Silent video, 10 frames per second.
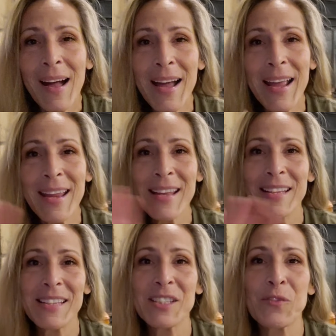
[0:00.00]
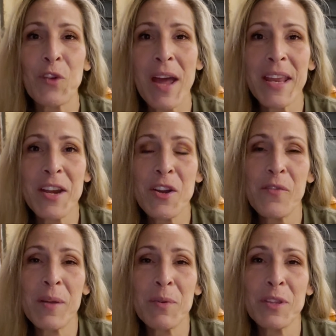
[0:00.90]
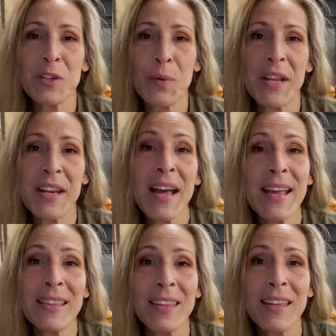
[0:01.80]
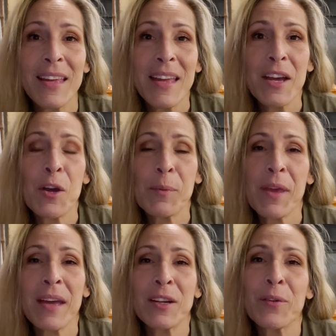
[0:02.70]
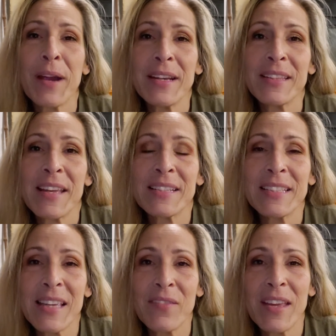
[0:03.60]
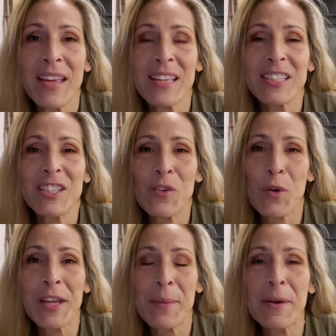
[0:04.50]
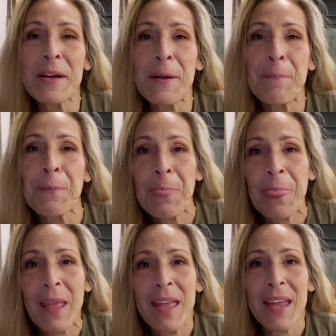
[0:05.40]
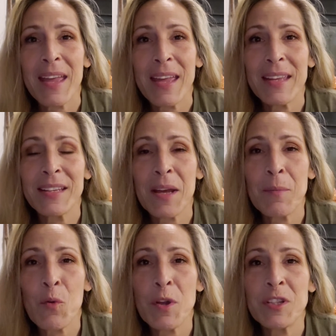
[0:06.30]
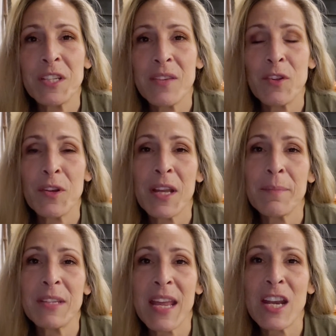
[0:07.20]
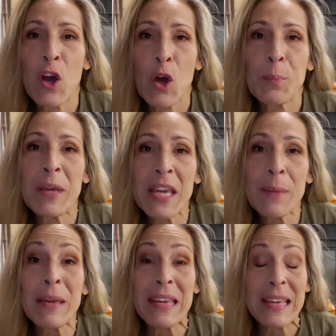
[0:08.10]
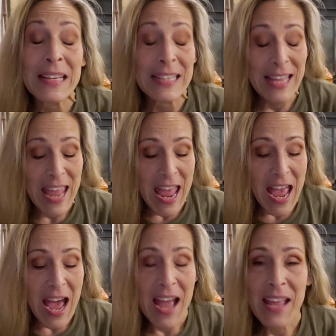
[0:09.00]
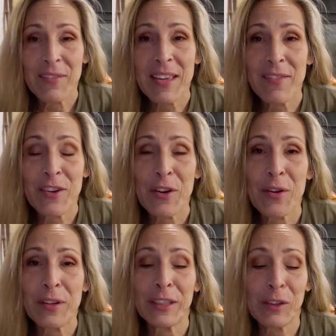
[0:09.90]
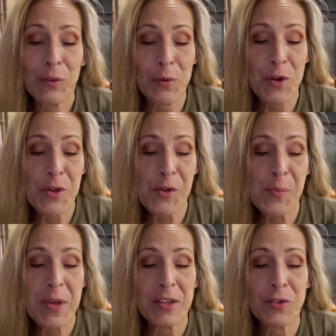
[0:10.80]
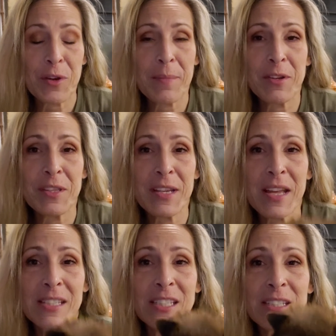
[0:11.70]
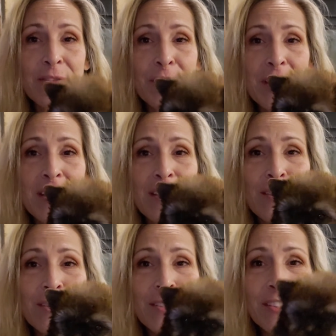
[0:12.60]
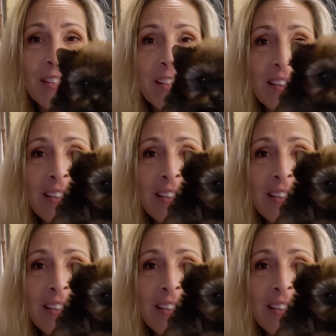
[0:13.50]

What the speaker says: Hi, it's Friday, November the 29th. Hope you had a great Thanksgiving. It's the Yorkie Mom, and I'm going to give you an update on PB. I have given her a little groom and trimmed the edges of her ears.